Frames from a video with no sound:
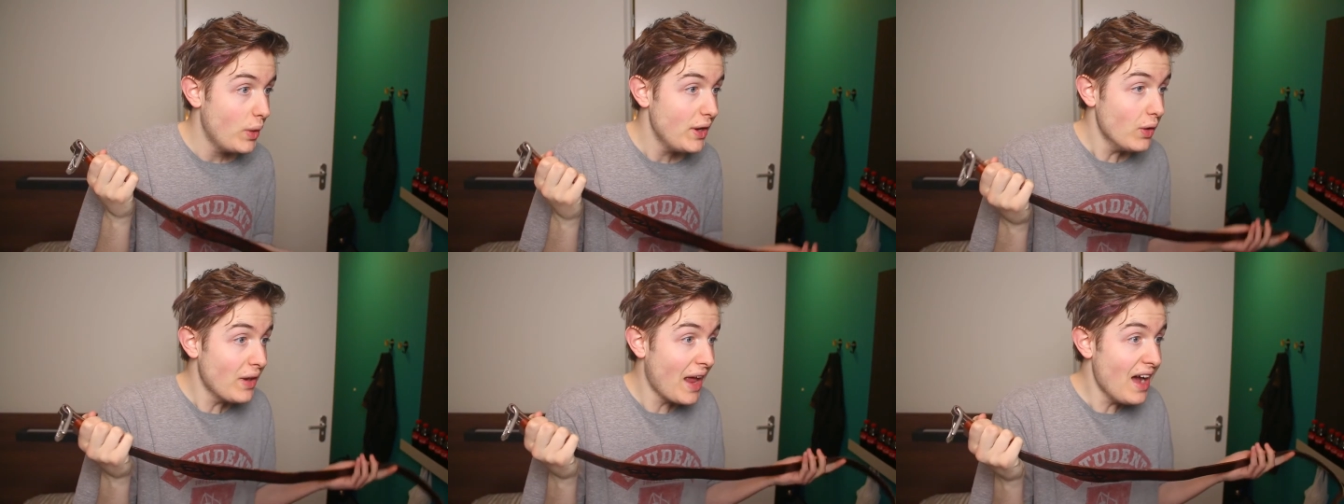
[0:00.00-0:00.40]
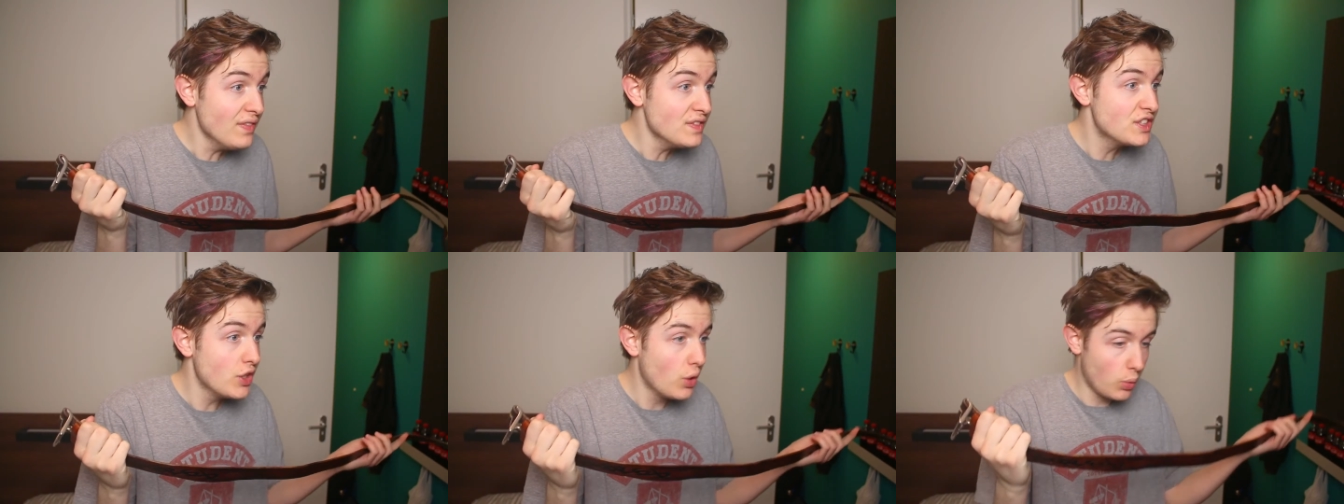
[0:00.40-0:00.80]
We don't
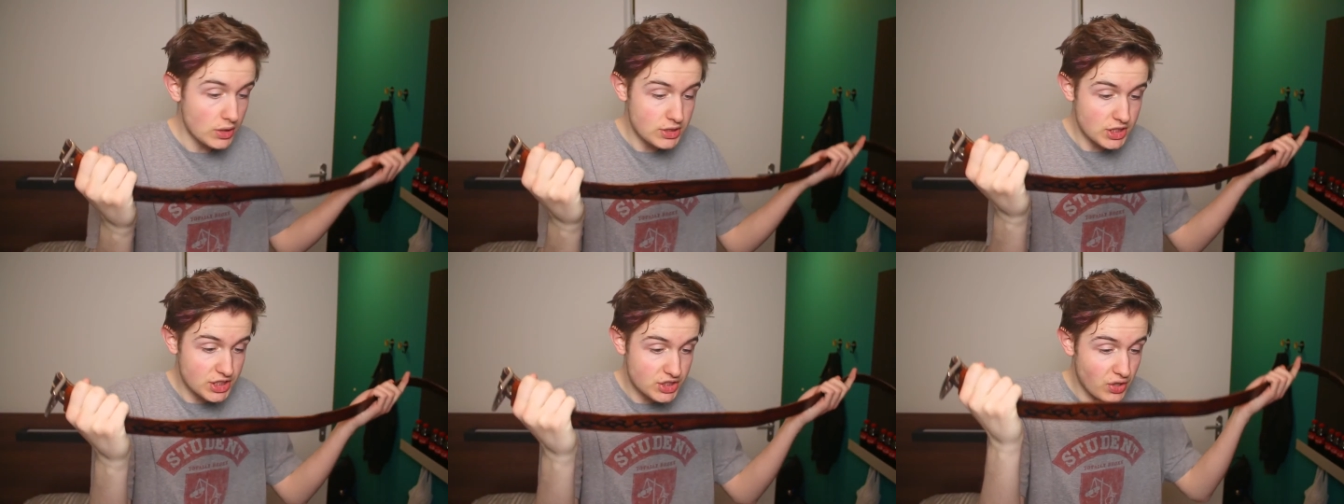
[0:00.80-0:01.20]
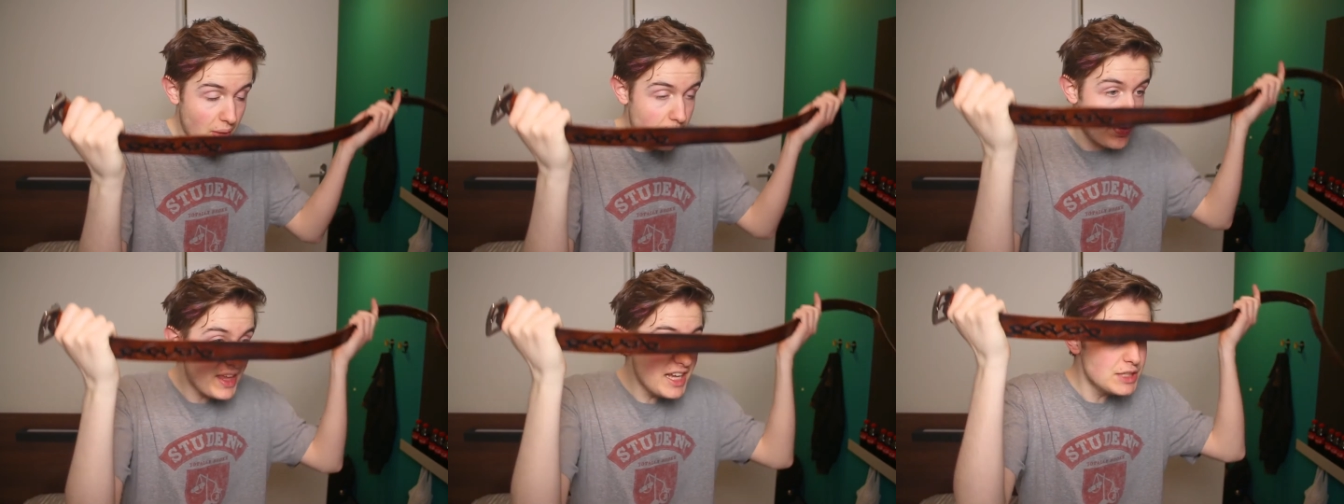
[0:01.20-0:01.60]
have to! We'll just
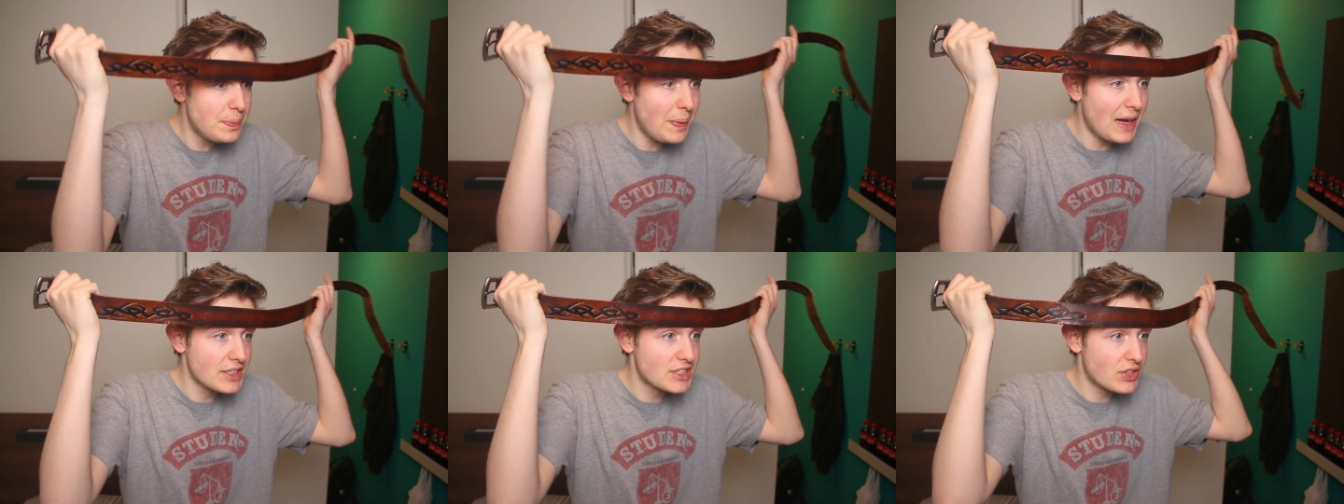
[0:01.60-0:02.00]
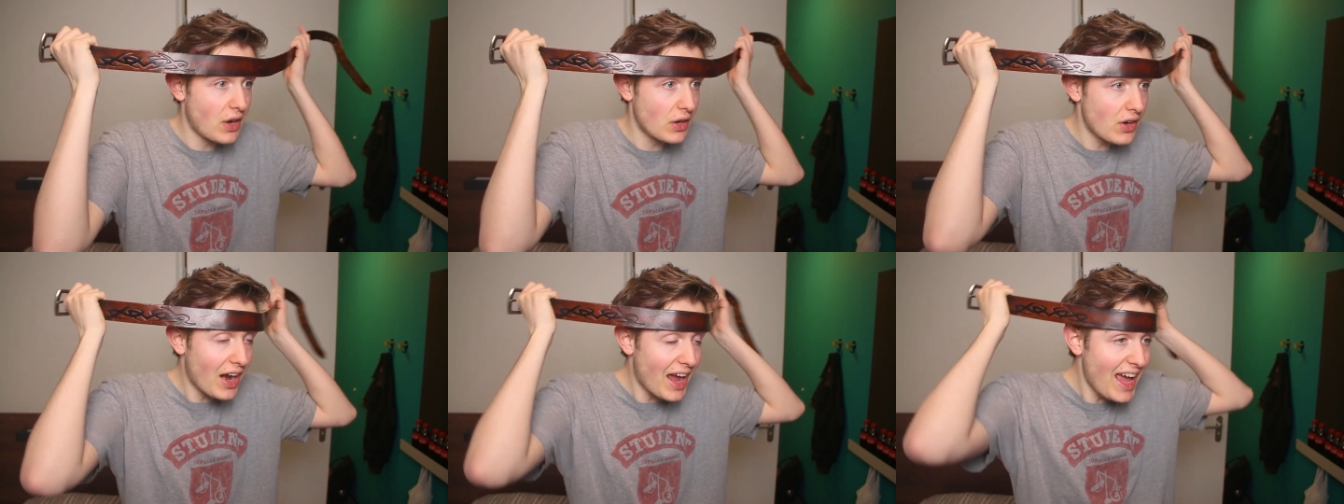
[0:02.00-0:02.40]
strap these belts around our